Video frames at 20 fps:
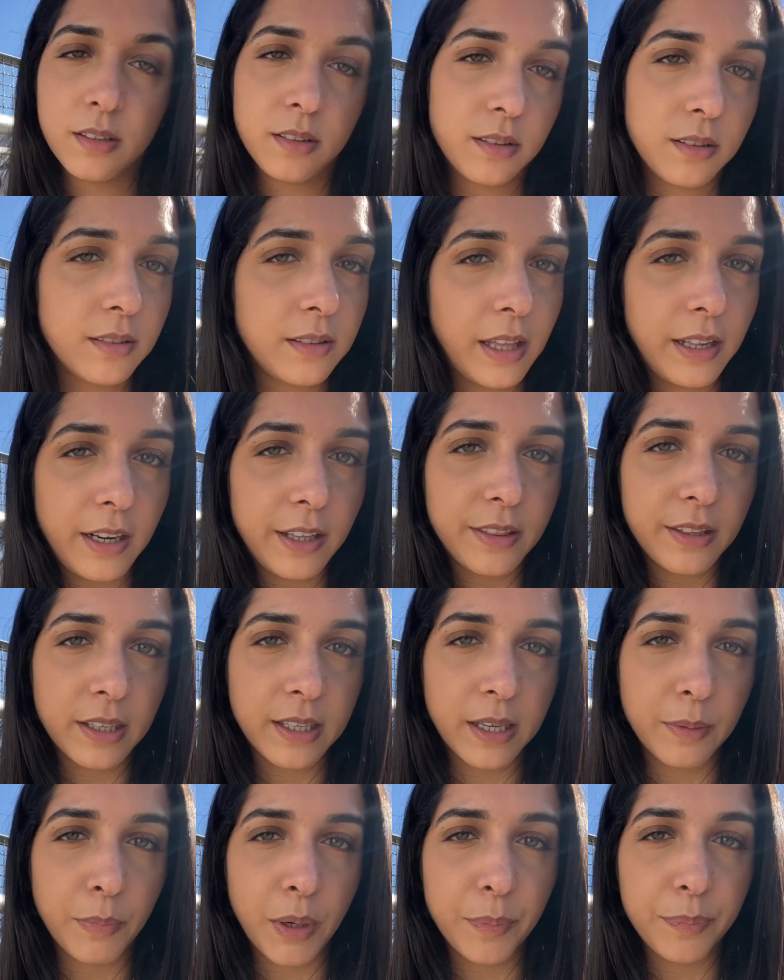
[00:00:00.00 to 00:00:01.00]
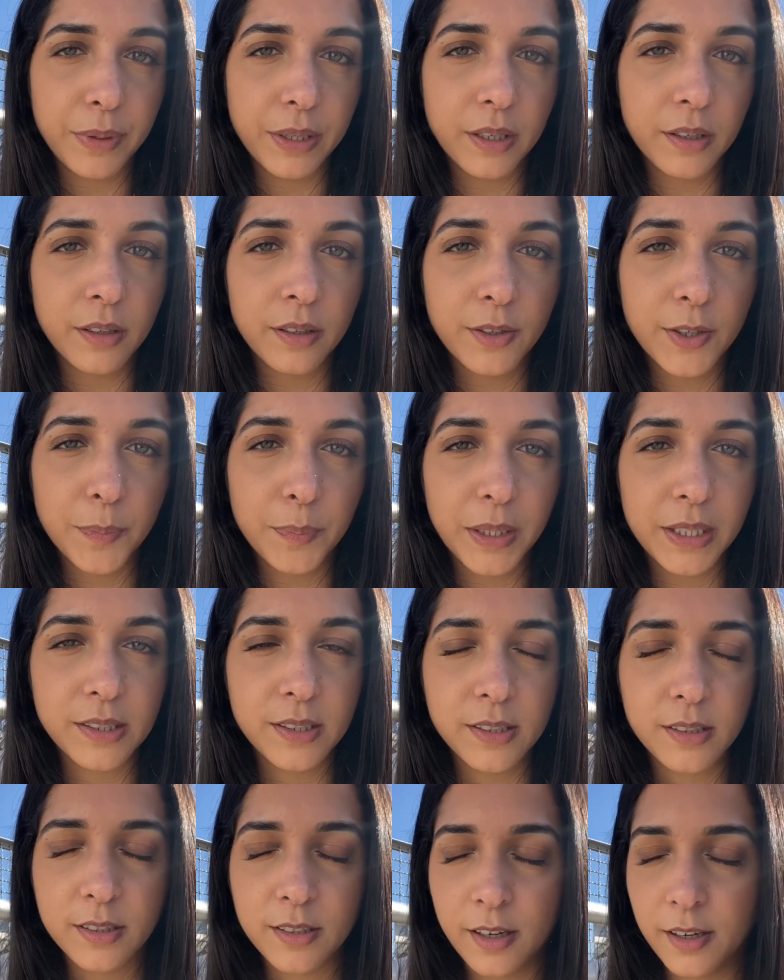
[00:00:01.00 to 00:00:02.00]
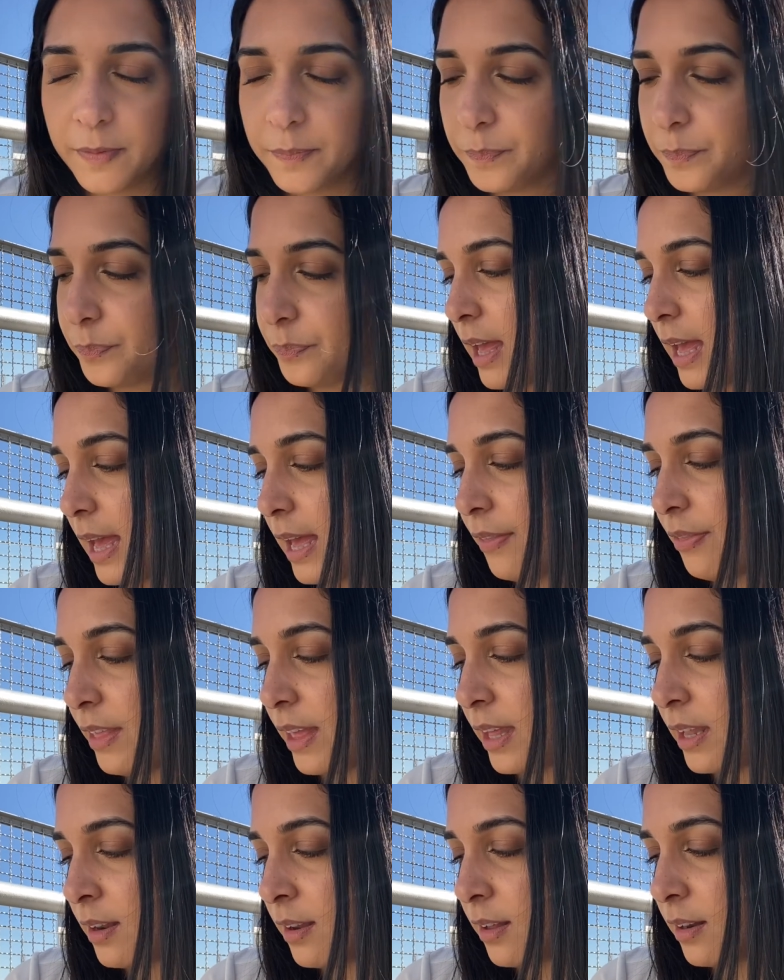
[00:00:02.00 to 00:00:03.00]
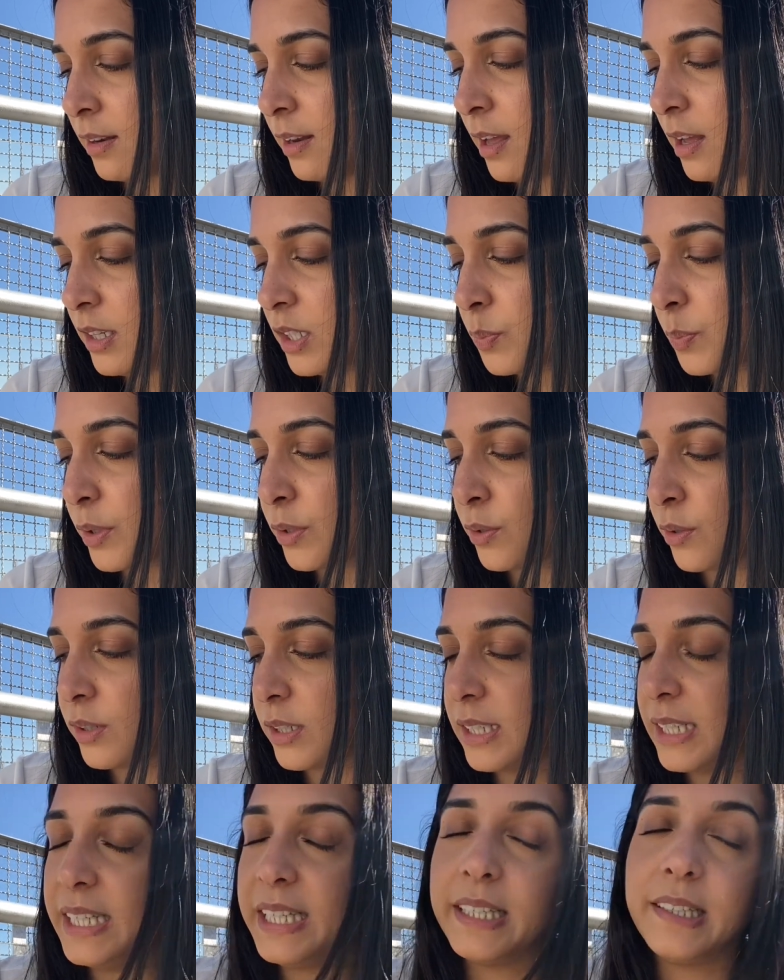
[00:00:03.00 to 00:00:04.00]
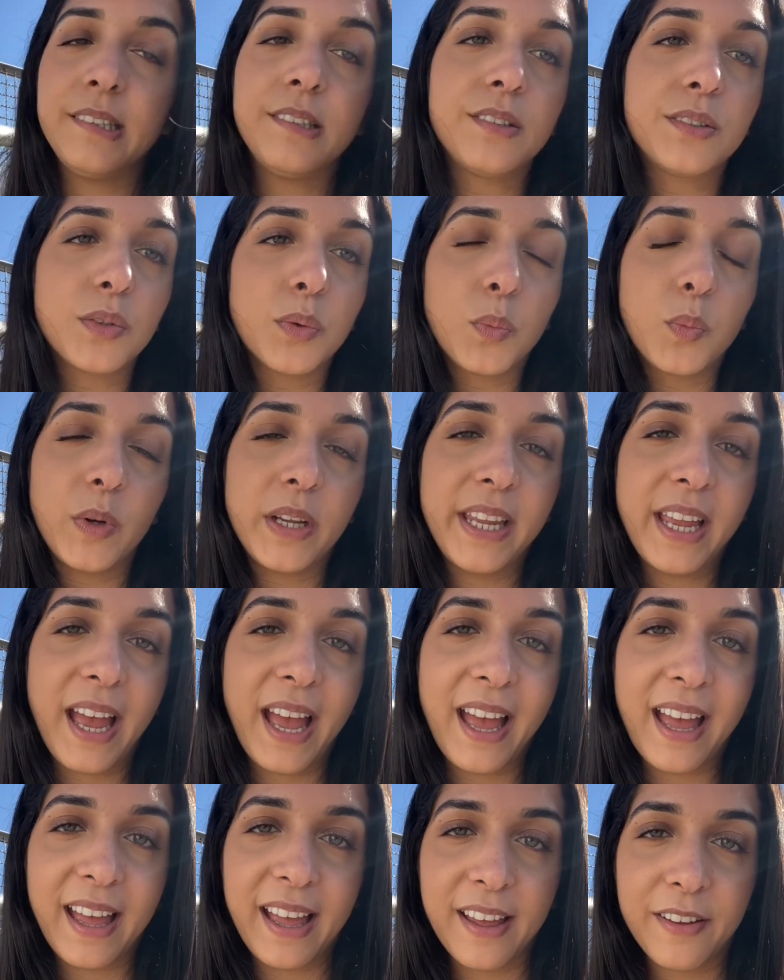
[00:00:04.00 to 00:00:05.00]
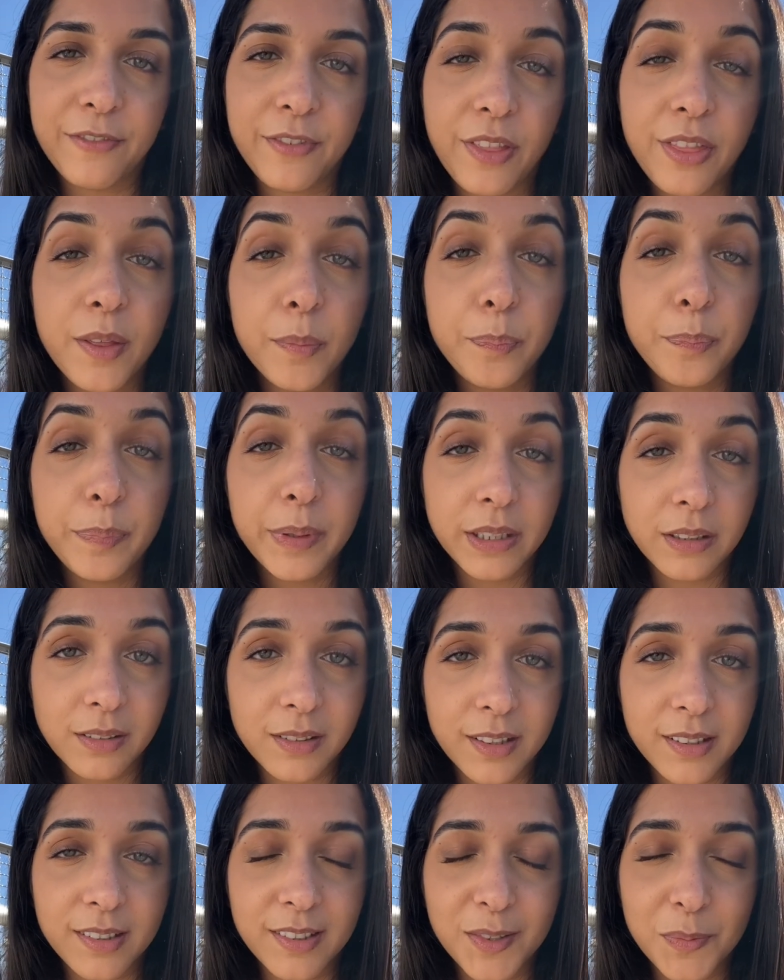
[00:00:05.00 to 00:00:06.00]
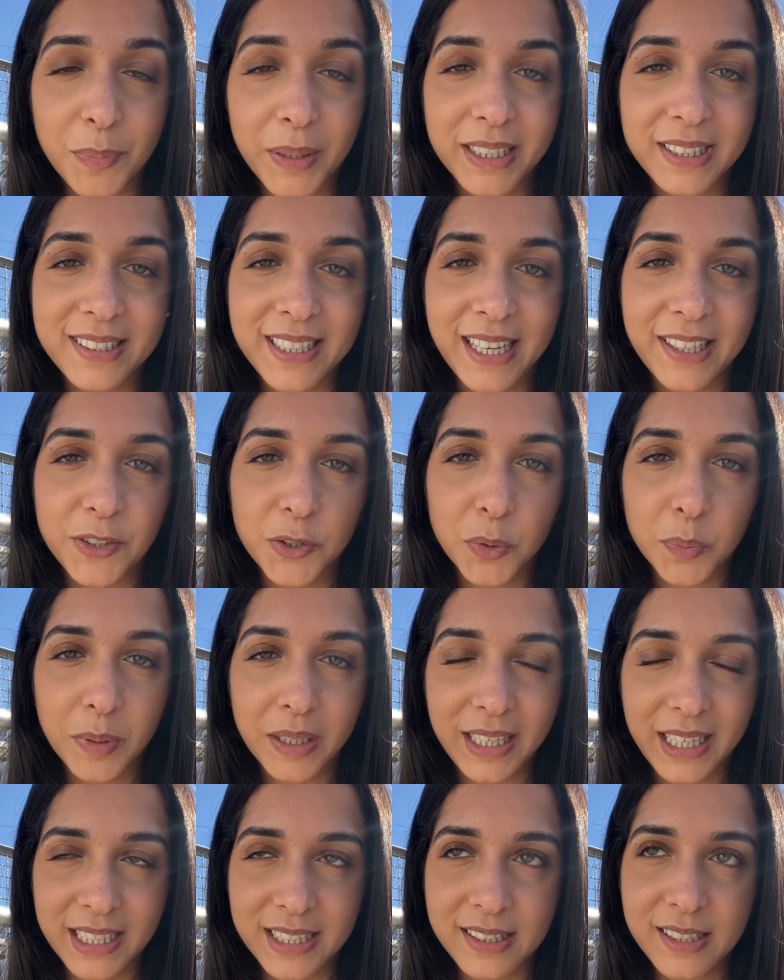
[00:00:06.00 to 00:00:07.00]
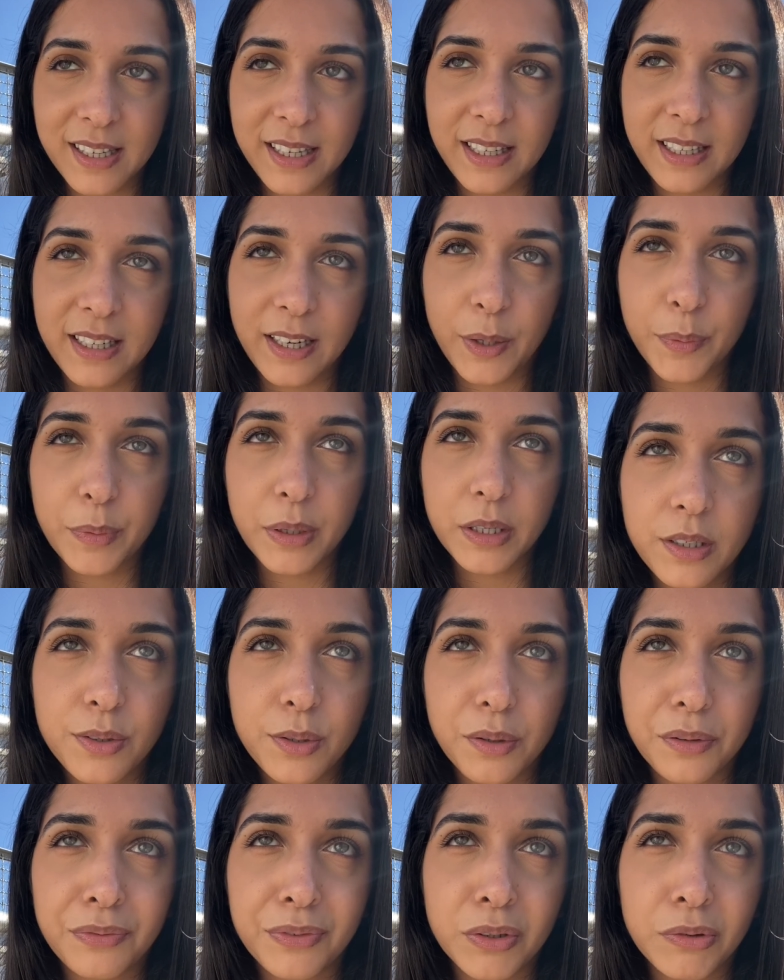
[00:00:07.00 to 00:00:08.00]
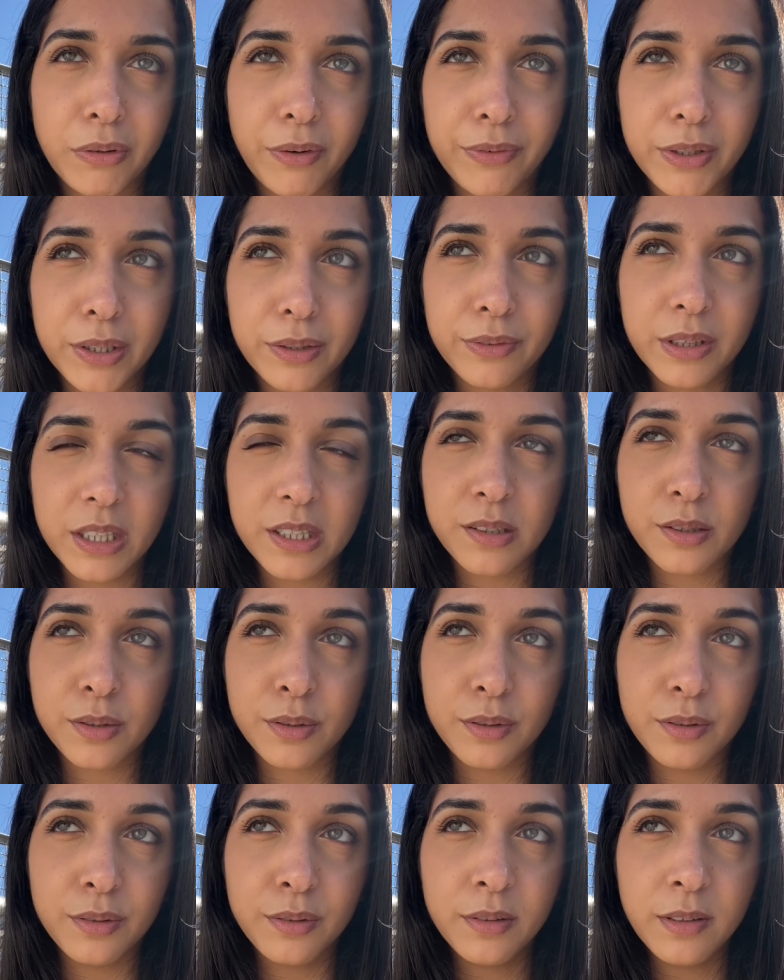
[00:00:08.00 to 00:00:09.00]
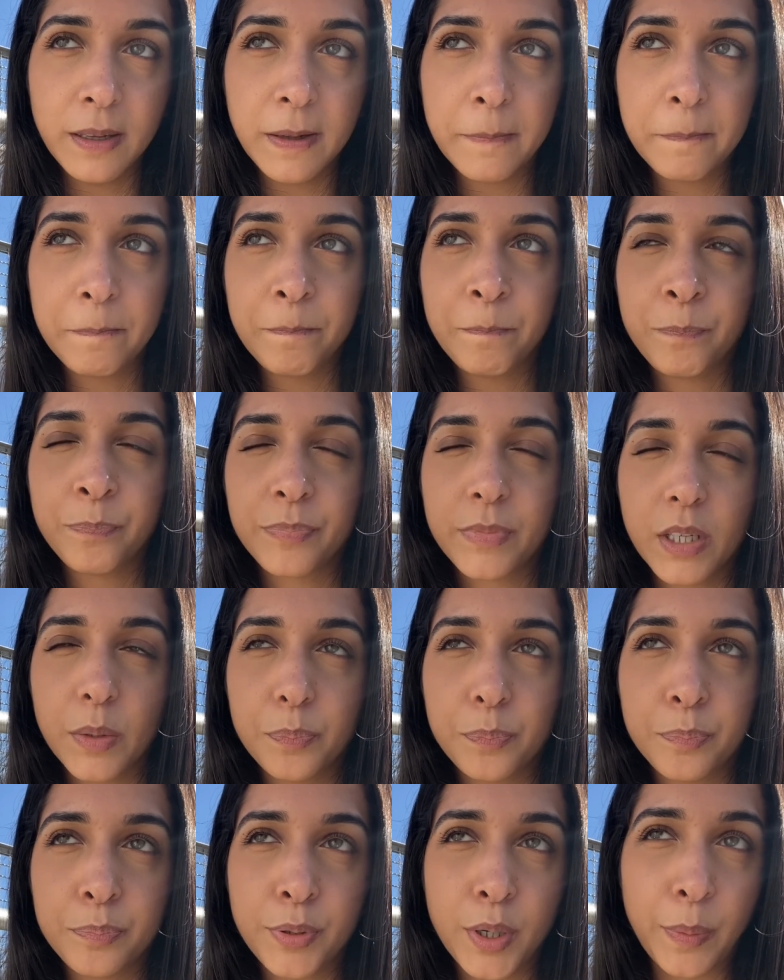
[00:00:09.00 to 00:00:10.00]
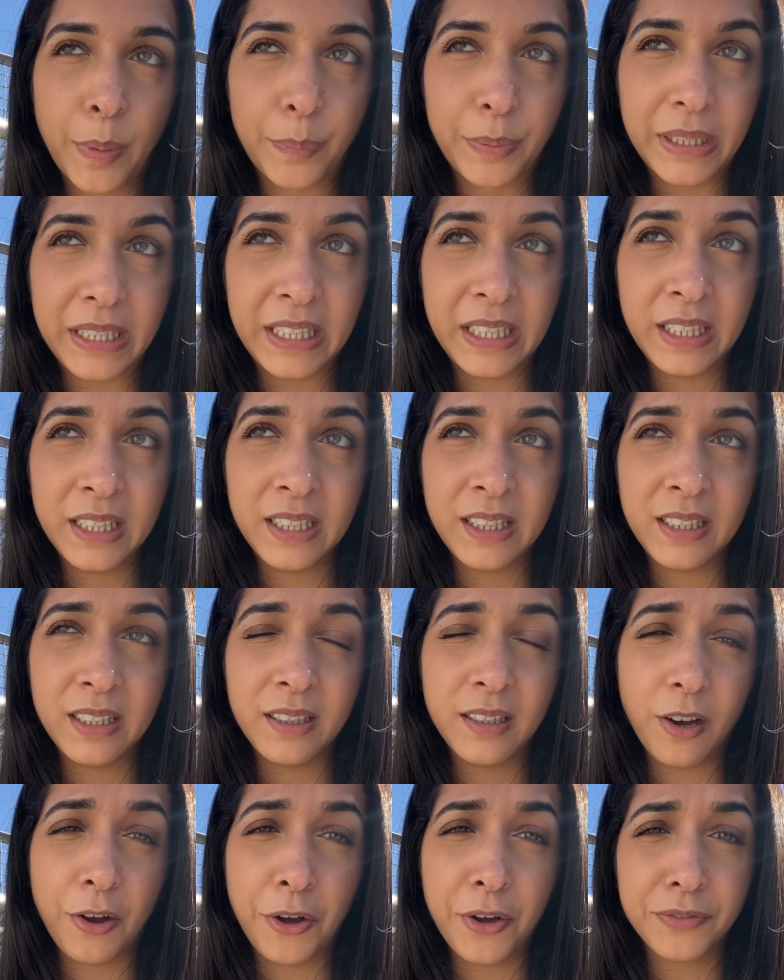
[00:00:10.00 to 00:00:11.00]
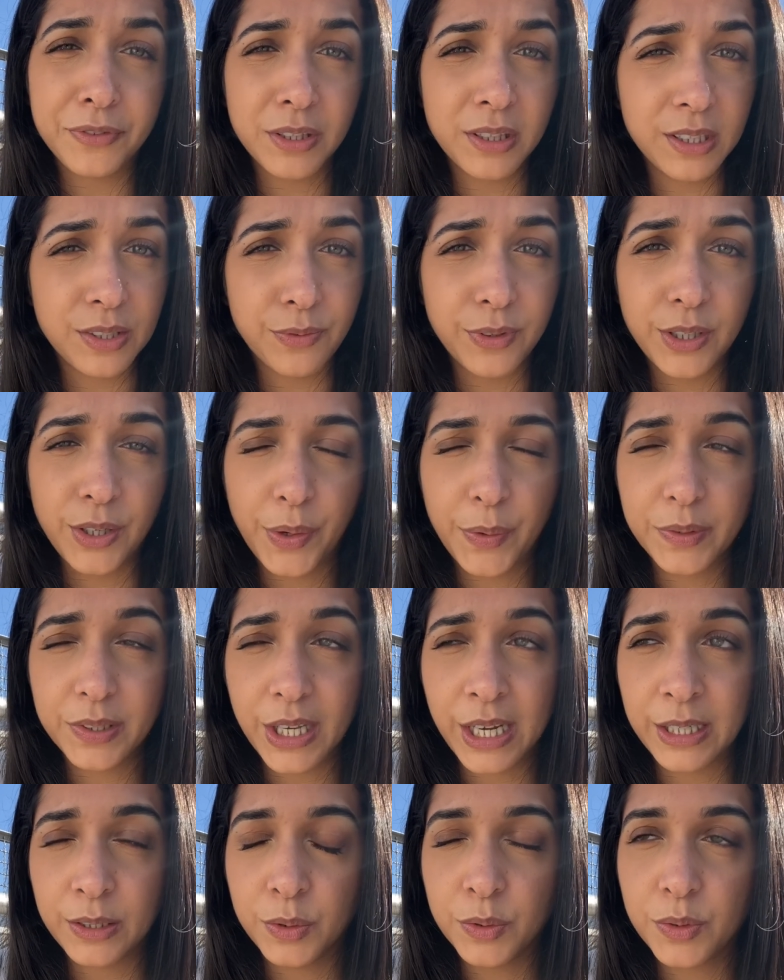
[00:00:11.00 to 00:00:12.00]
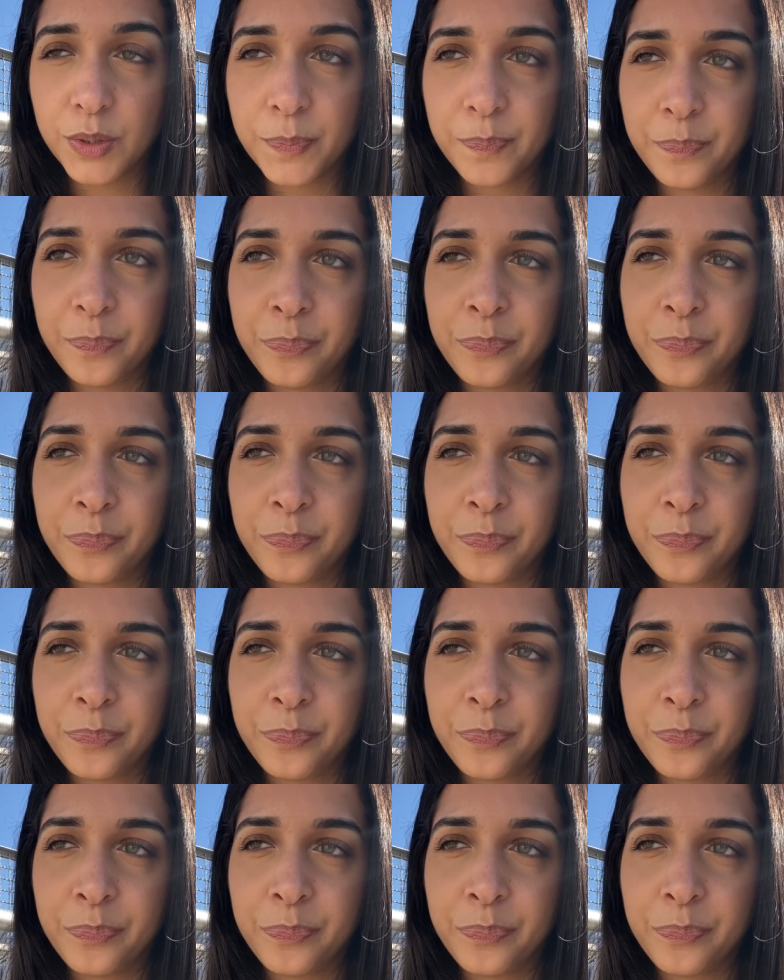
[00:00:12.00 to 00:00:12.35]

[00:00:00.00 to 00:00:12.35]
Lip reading: then I think it might be a good place to start. And then last but not least, we have The Builders by Daniel Polanski. Now, I'm going a full review of this soon, probably after this video is out.